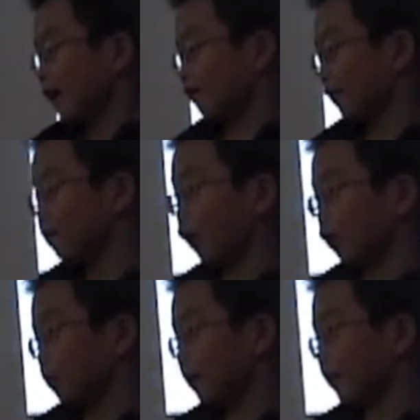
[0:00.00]
If I
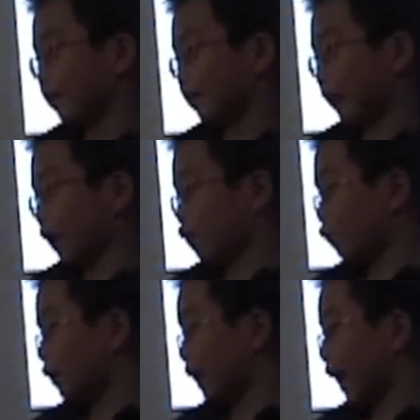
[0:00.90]
follow my
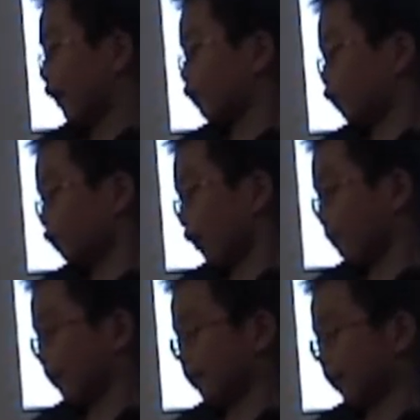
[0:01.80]
schedule and
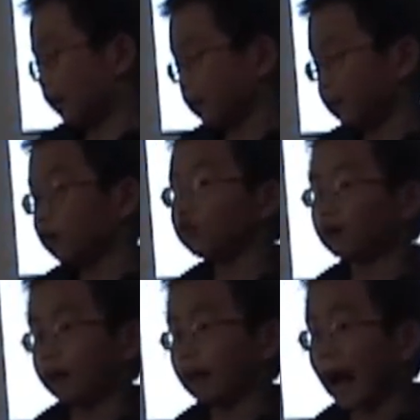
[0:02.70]
exercise my daily
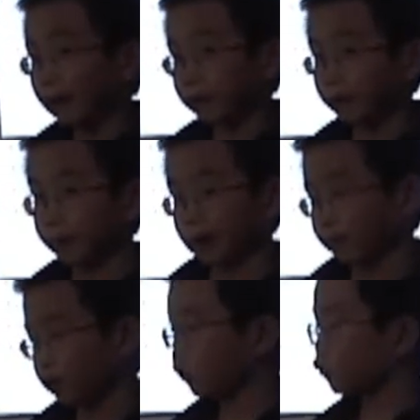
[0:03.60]
routine, I will be
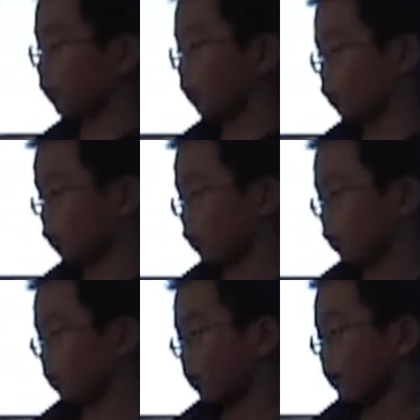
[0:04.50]
more
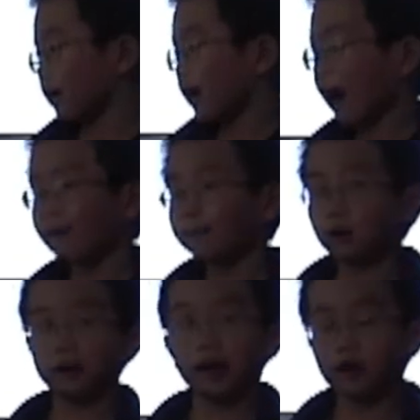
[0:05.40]
structured, have
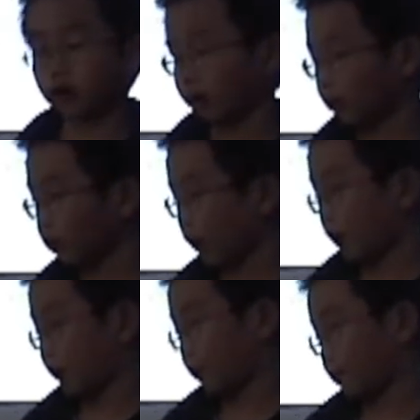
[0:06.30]
more leisure
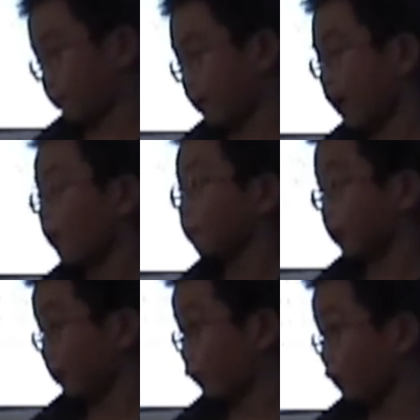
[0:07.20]
time,
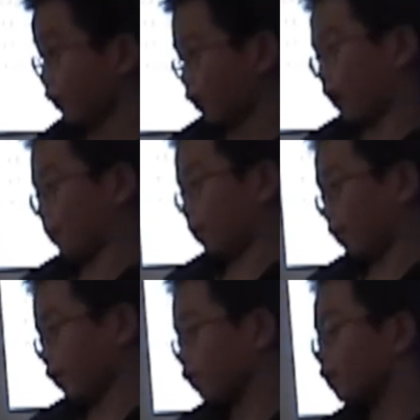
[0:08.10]
be more
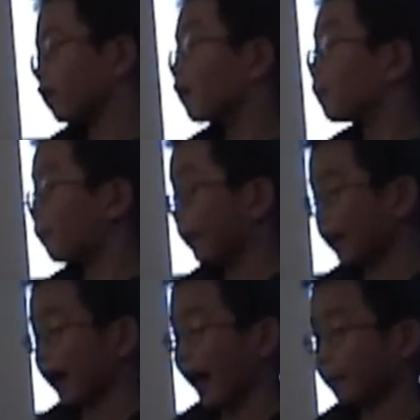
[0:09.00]
accomplished, be
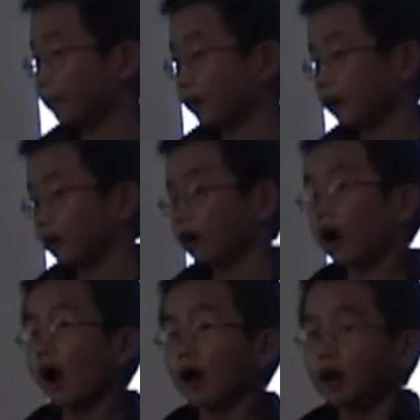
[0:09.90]
happier,
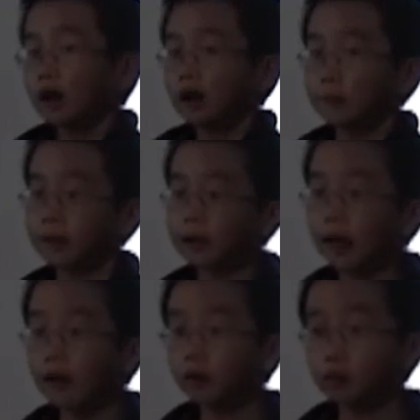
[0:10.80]
be
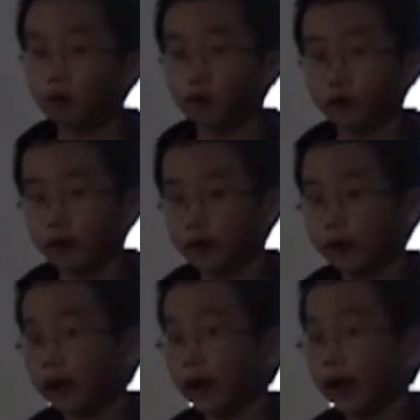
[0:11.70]
less worried,
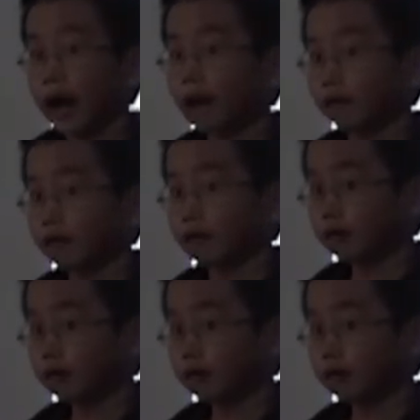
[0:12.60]
and have